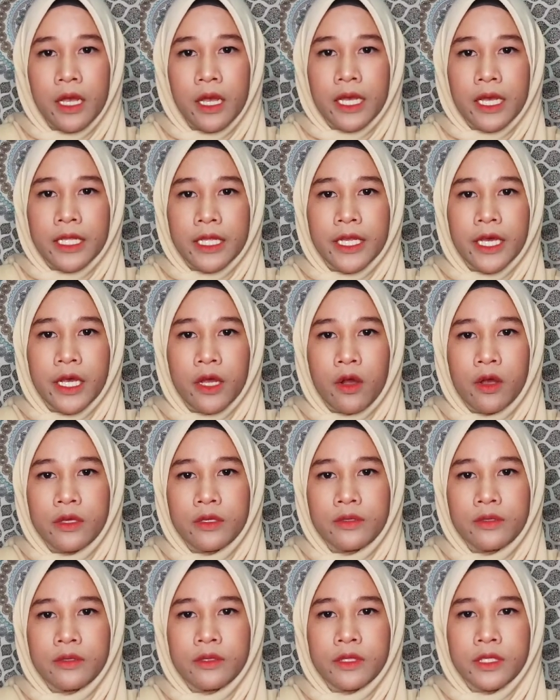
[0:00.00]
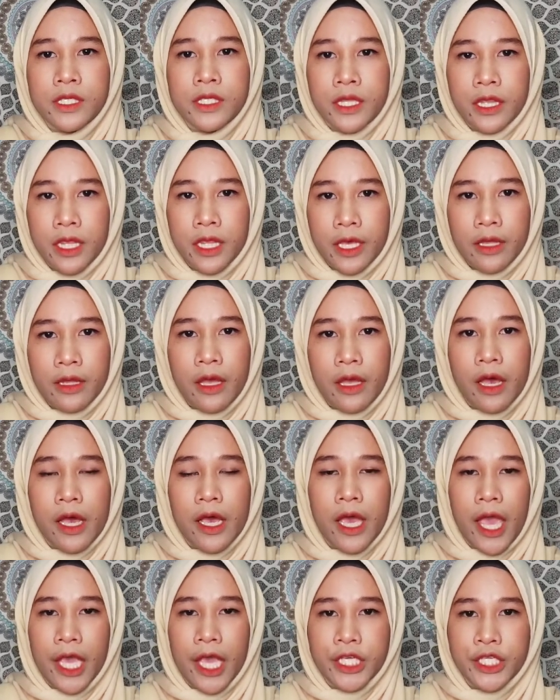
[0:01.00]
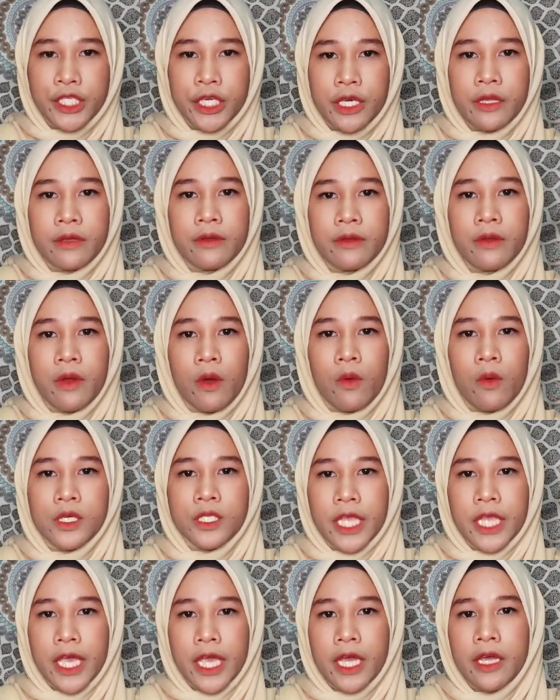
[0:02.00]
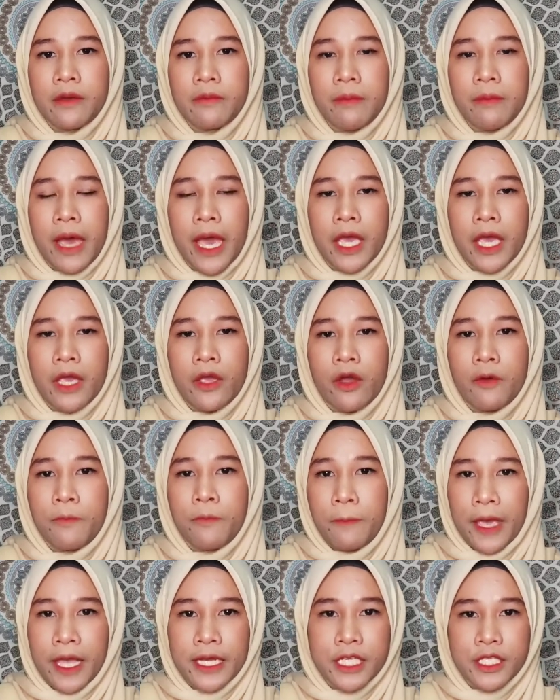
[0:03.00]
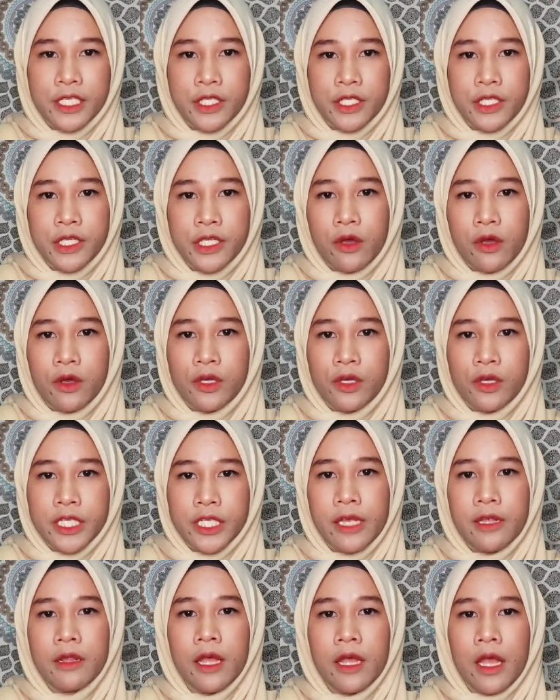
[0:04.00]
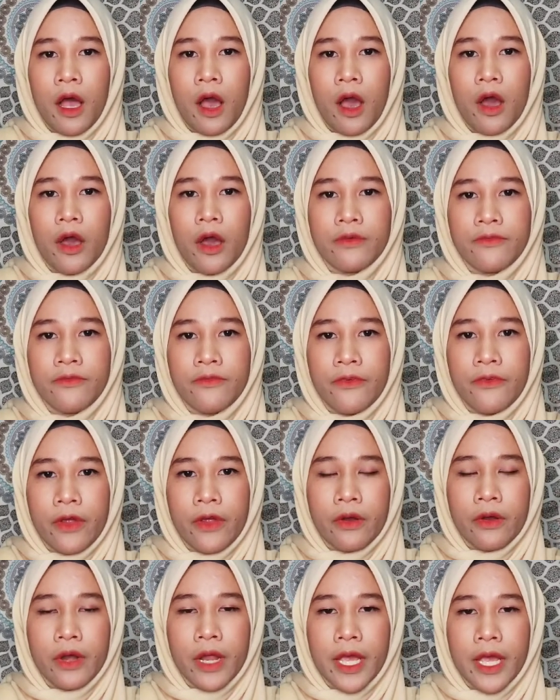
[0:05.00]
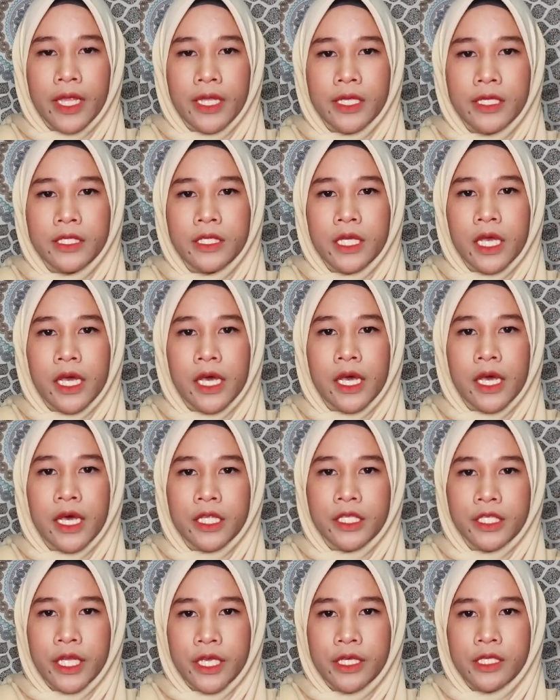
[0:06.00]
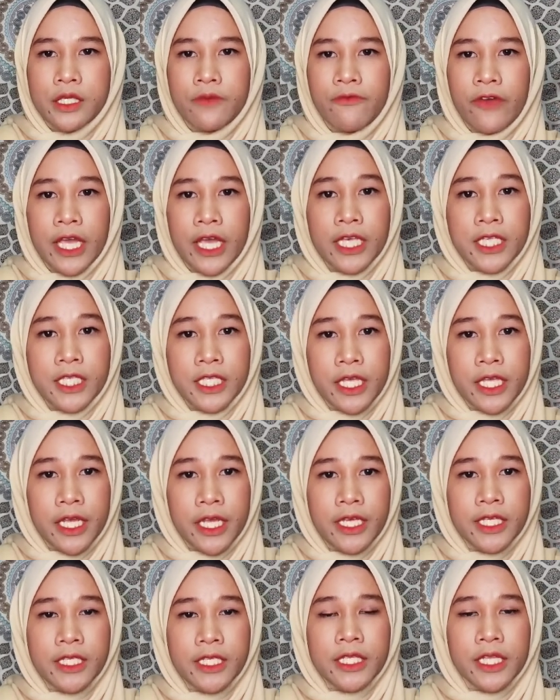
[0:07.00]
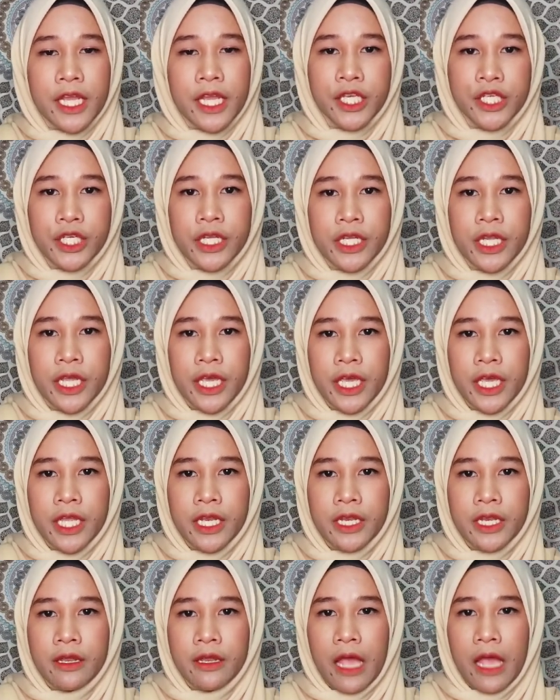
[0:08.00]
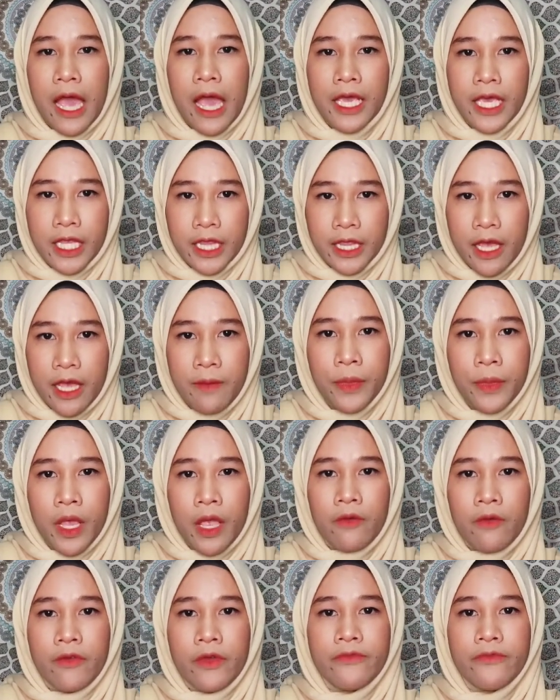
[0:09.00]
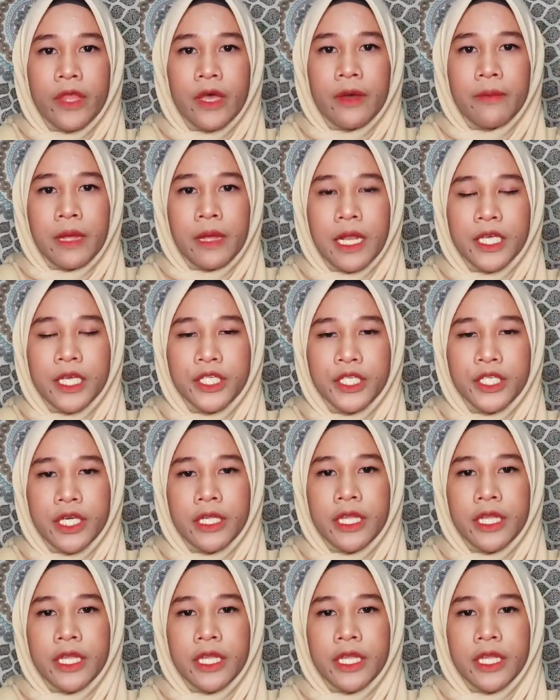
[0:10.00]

the concerted action was taken by Yong Peng District Council on foreign trades, Pakistanis nation in Air Hitam with the Malaysian